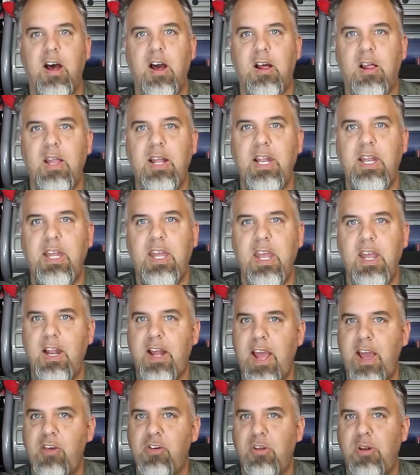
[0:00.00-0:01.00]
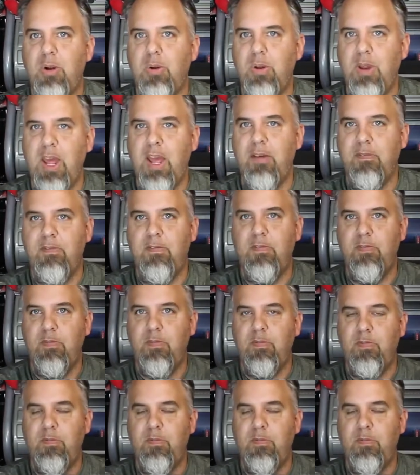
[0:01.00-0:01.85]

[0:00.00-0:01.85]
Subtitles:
Cleaning kit, I actually don't have